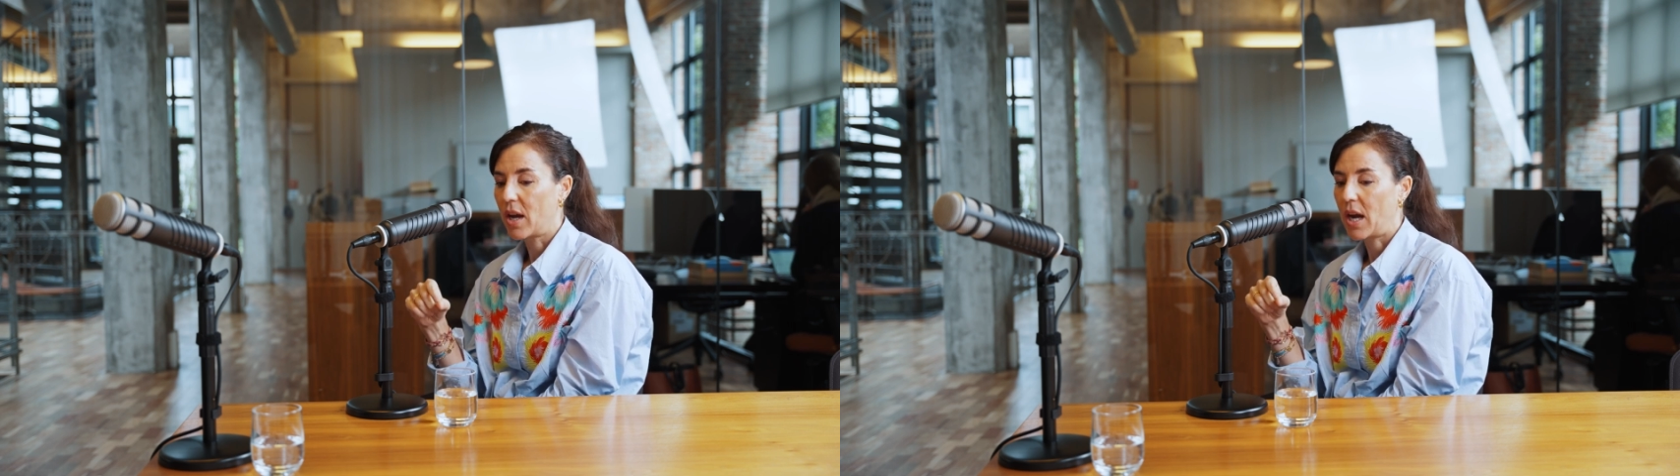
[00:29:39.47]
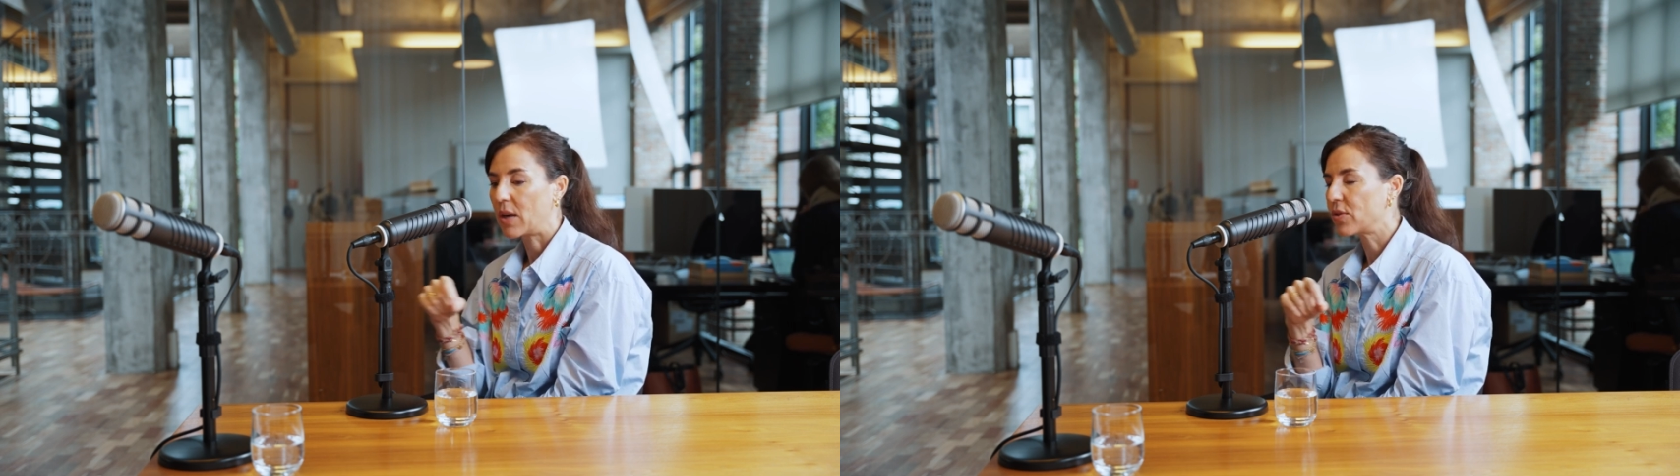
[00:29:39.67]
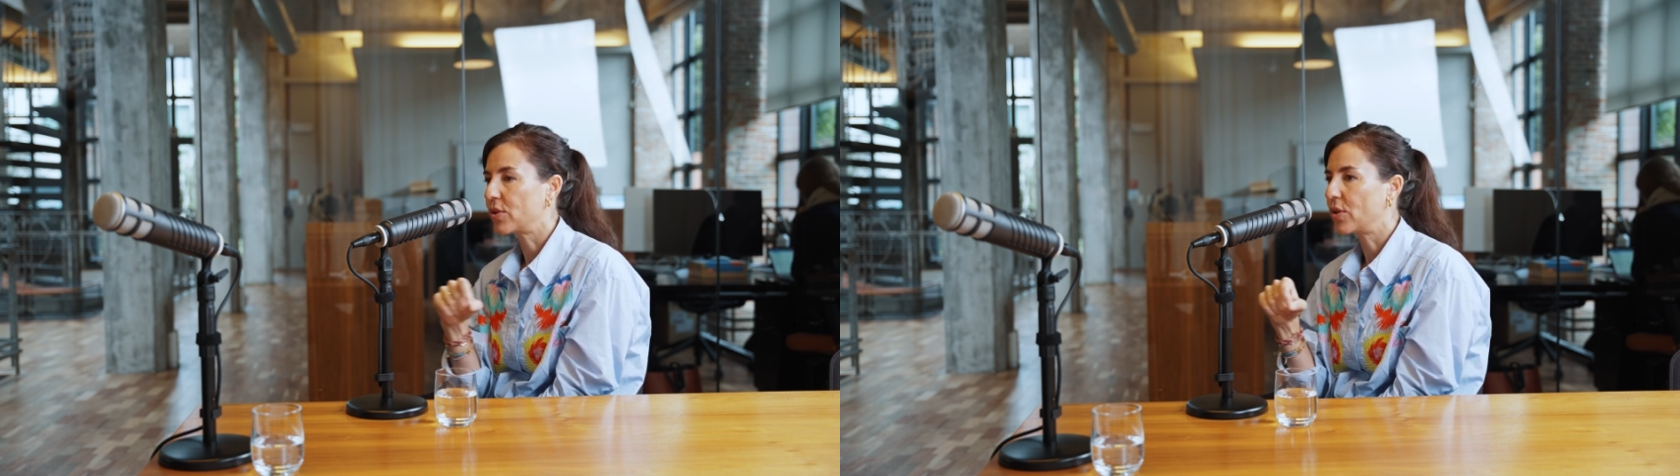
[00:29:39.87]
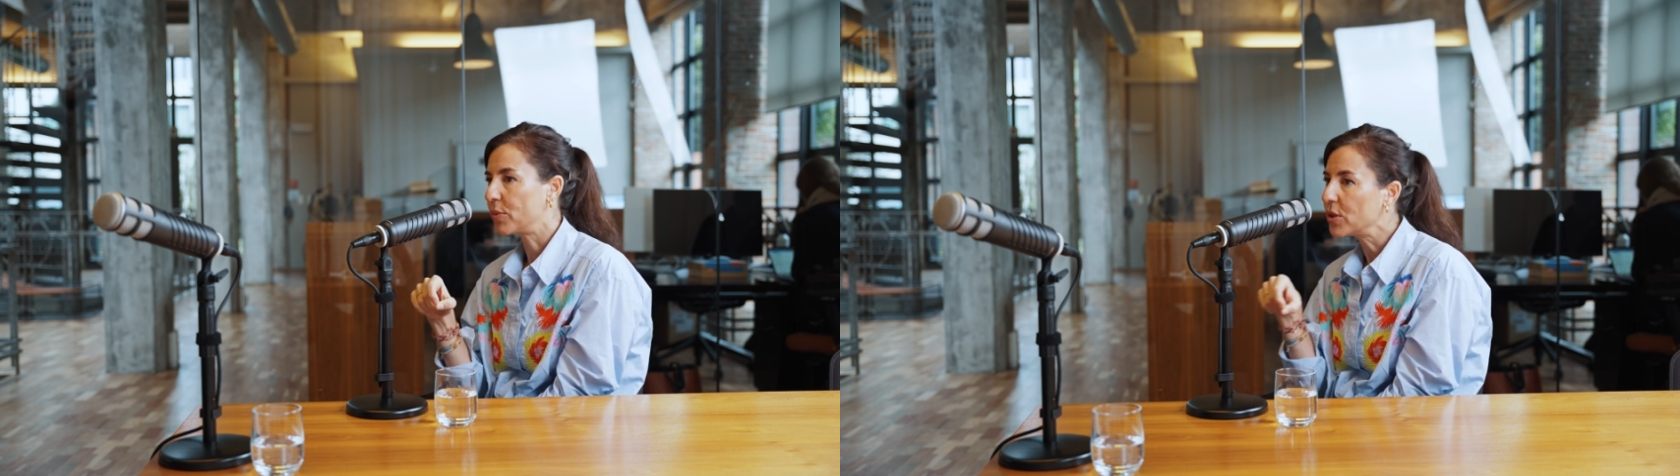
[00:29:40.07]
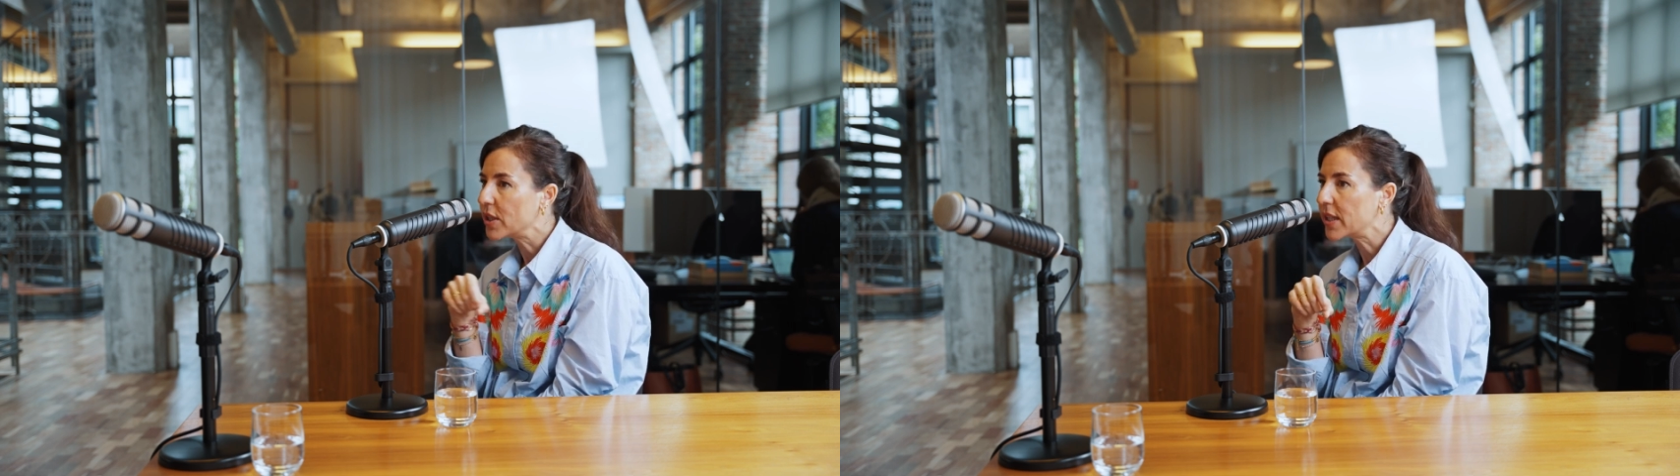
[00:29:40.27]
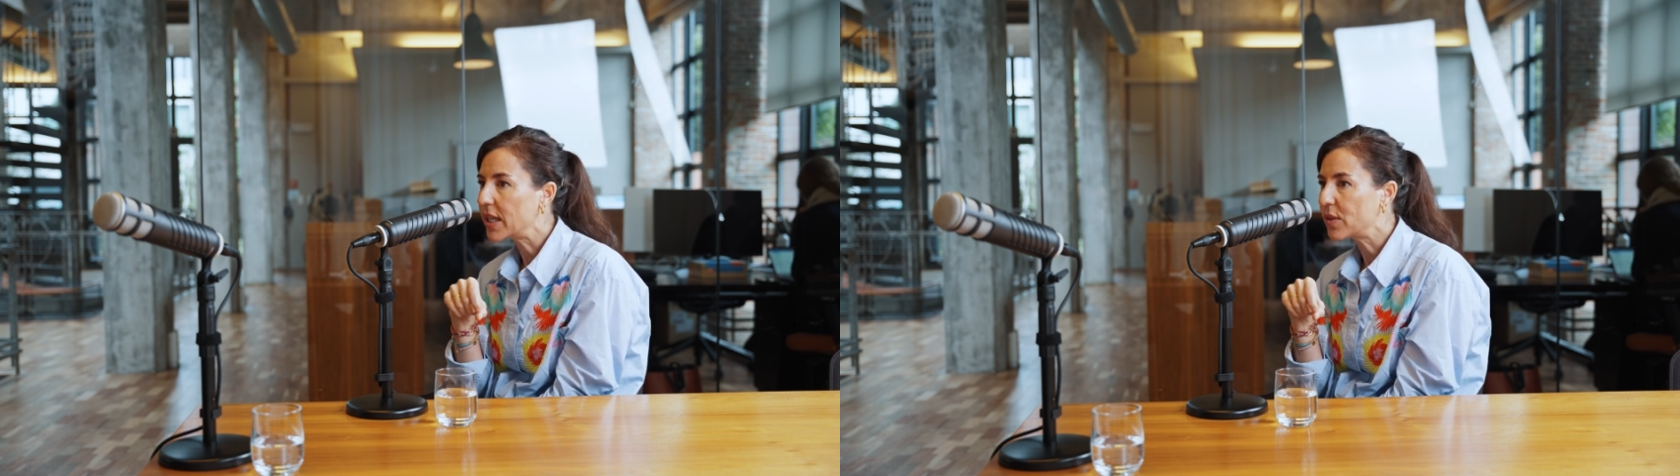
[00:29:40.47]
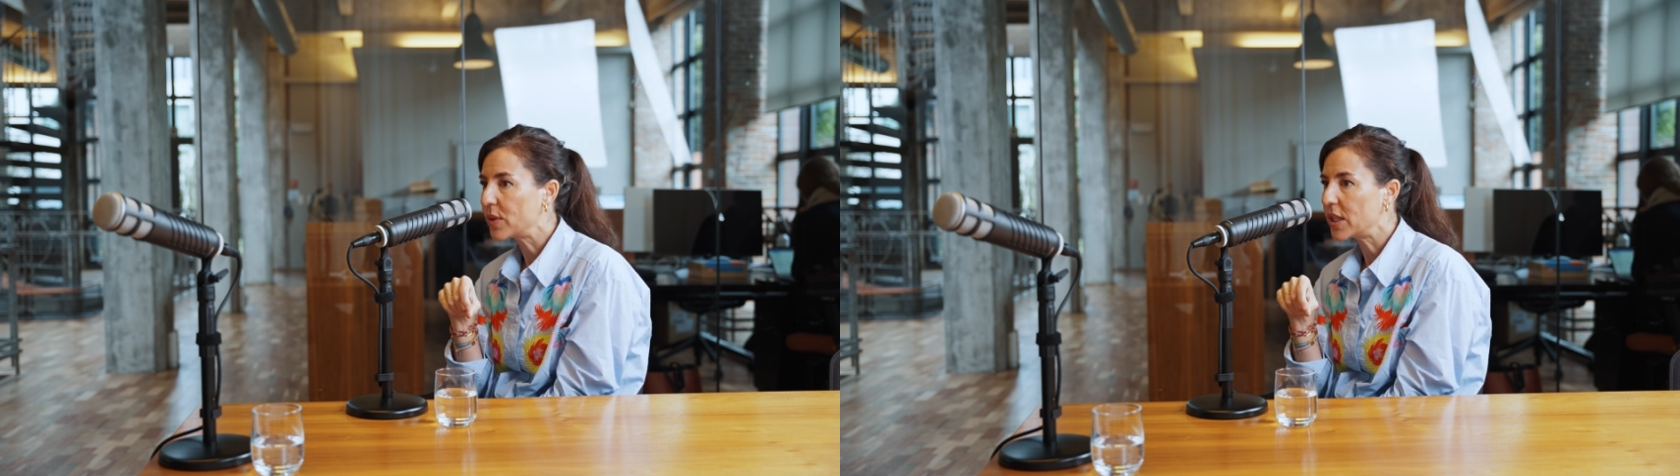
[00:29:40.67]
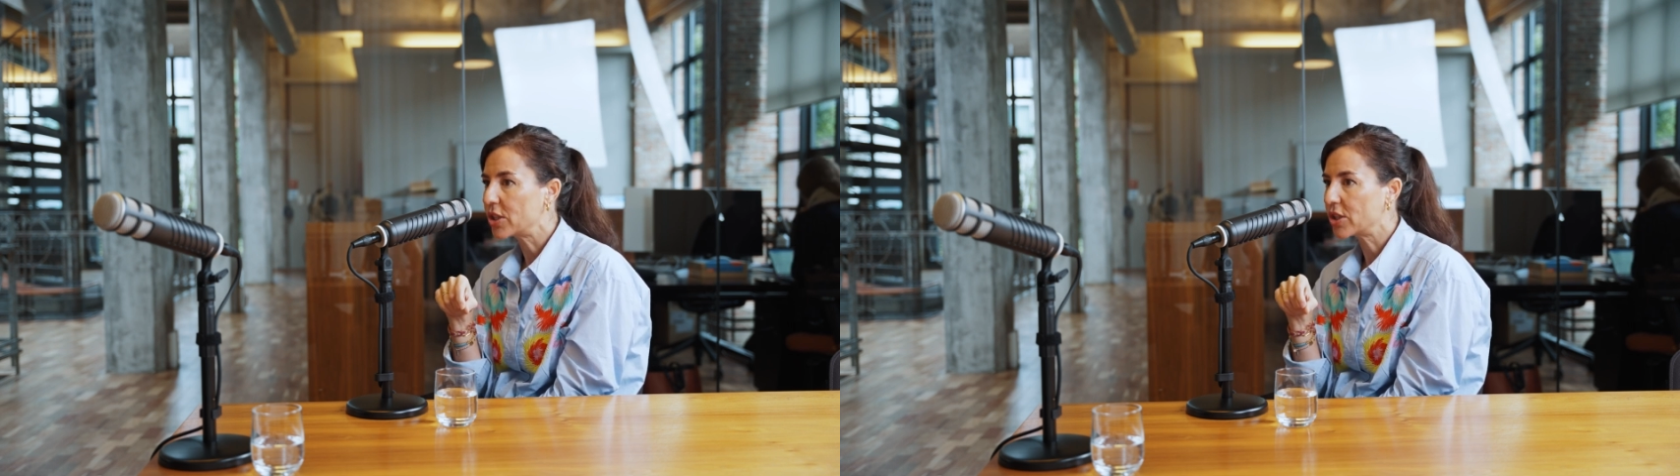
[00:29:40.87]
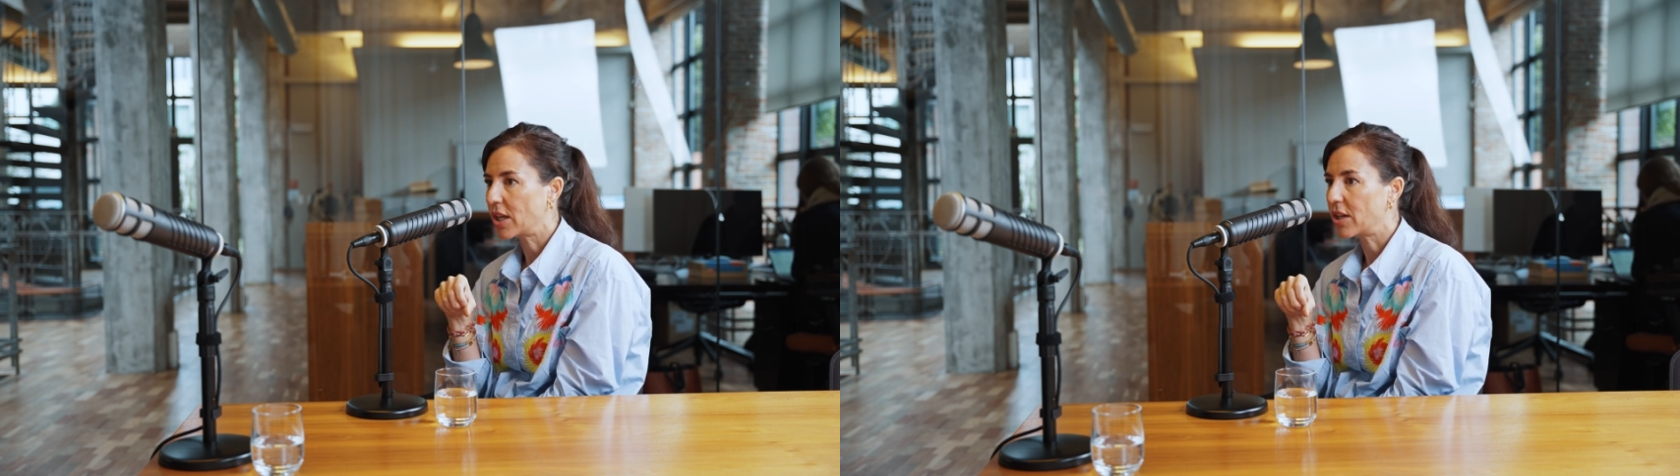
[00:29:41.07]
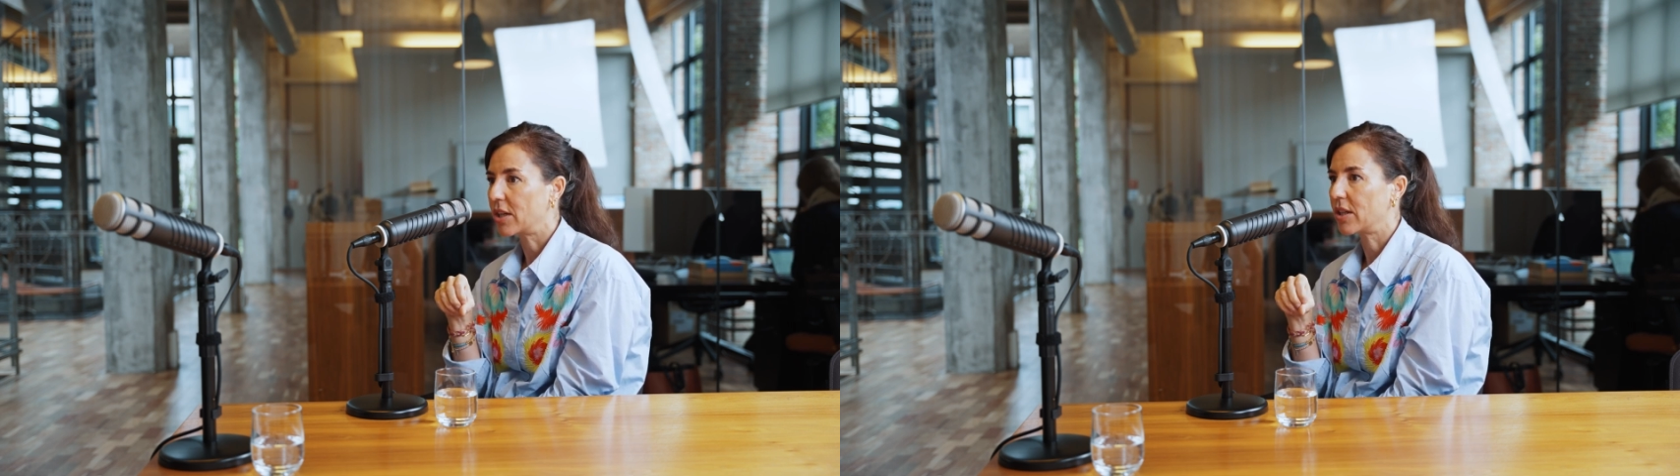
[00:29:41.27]
how to communicate with each
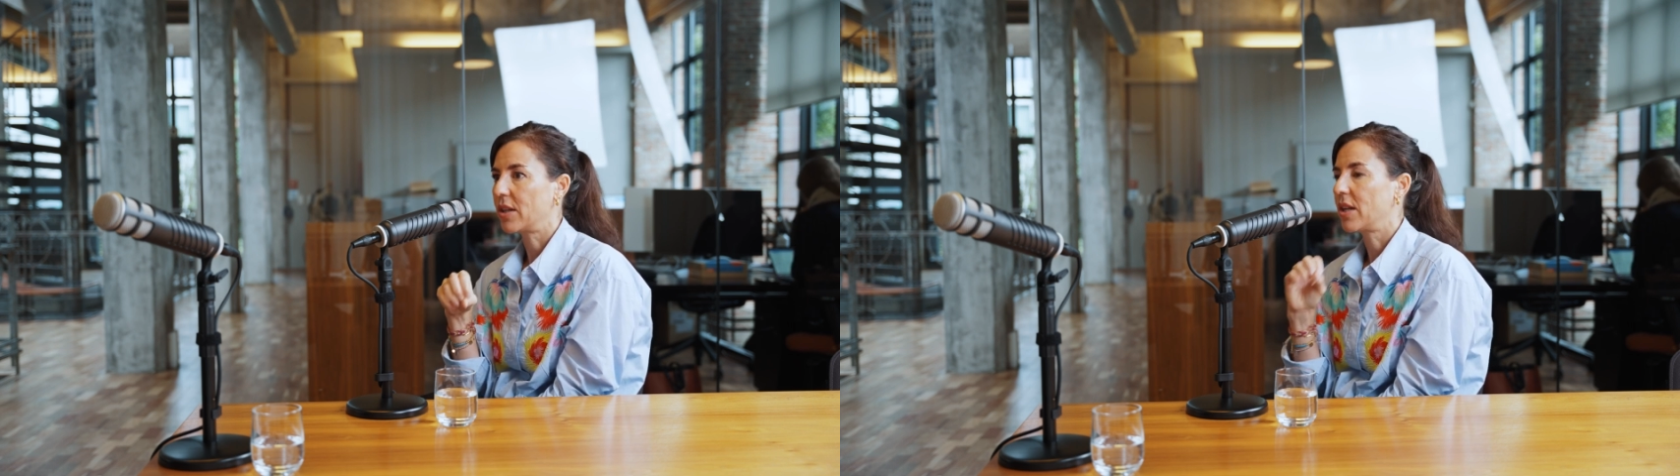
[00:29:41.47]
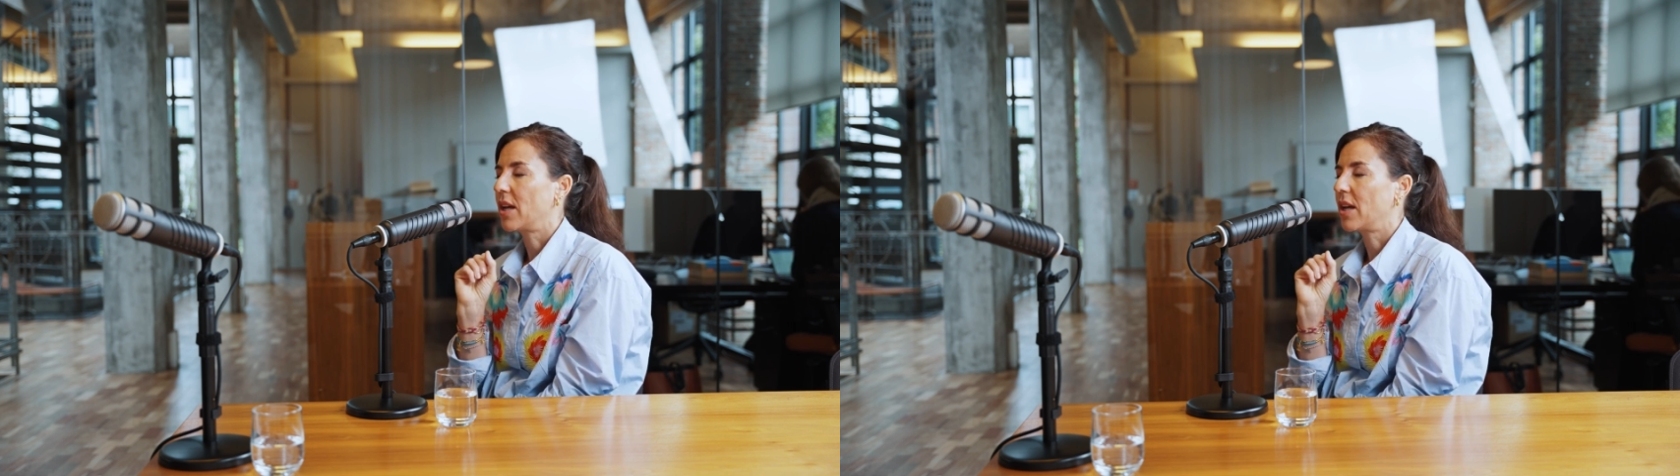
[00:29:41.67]
other